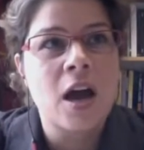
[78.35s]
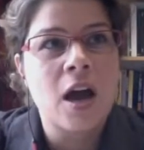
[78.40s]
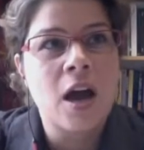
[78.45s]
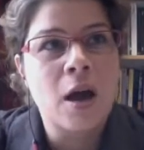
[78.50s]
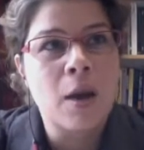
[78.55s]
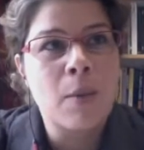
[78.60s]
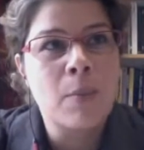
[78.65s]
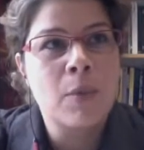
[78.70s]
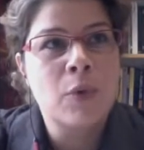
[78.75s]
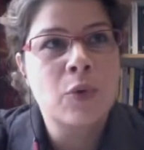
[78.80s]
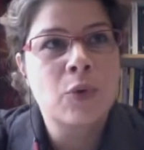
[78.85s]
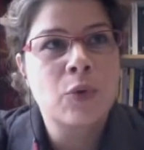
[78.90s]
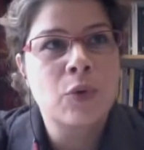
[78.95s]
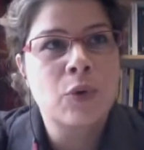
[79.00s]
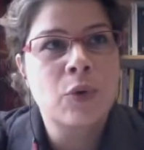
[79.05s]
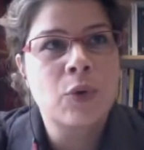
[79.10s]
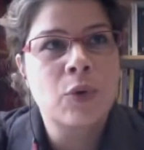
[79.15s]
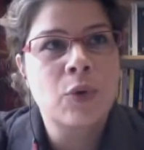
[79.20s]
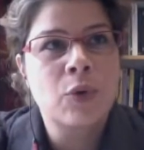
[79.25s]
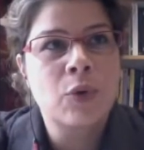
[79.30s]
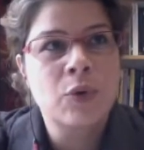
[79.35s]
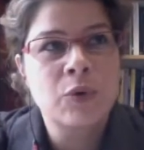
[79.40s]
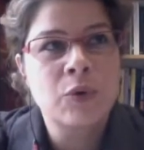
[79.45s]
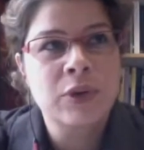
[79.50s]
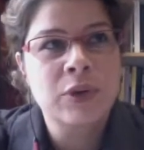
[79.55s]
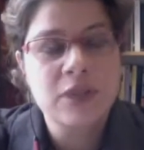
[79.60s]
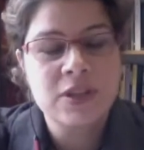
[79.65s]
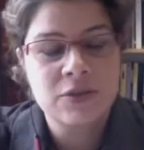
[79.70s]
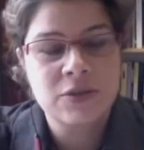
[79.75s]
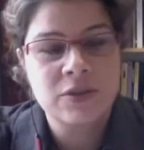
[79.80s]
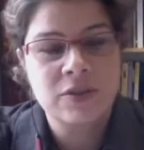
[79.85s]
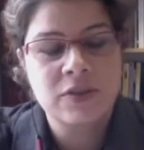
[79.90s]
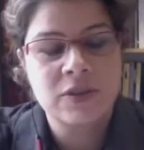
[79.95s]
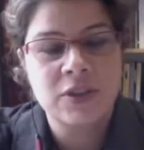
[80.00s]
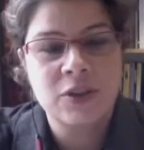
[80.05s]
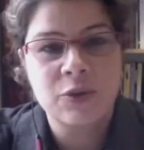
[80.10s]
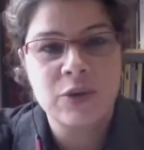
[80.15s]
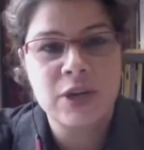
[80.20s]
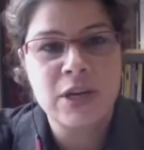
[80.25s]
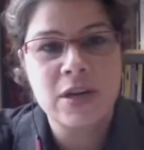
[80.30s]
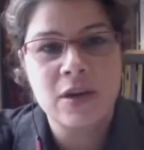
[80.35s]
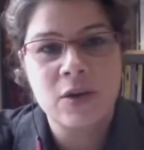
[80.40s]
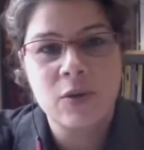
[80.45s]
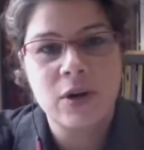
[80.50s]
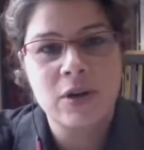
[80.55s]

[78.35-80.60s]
were really sort of the arena